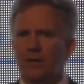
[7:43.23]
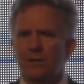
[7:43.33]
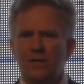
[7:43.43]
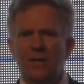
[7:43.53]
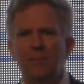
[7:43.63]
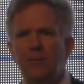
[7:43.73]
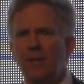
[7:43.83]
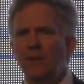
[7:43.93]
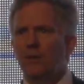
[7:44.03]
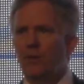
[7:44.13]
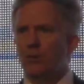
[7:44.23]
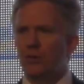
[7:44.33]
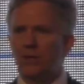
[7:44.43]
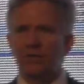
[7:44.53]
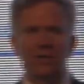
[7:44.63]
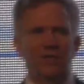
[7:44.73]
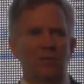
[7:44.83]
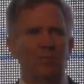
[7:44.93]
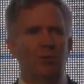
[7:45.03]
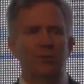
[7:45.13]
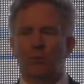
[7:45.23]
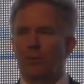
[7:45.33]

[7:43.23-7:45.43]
Does that mean that those ICS components